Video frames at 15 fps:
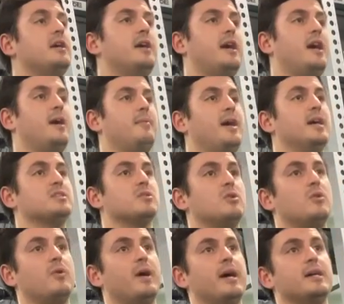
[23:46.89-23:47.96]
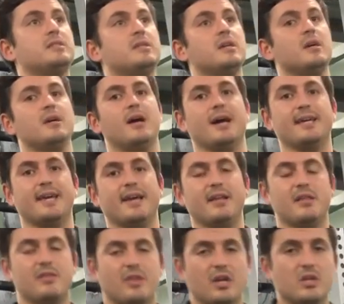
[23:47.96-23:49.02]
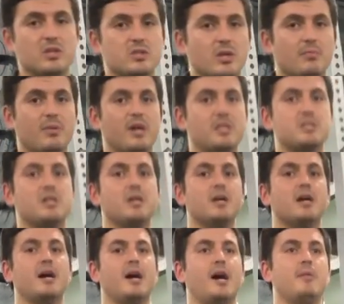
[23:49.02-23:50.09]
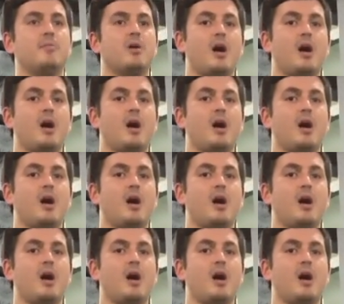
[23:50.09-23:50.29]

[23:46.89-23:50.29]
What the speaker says: As always, again, thank you so much. I'm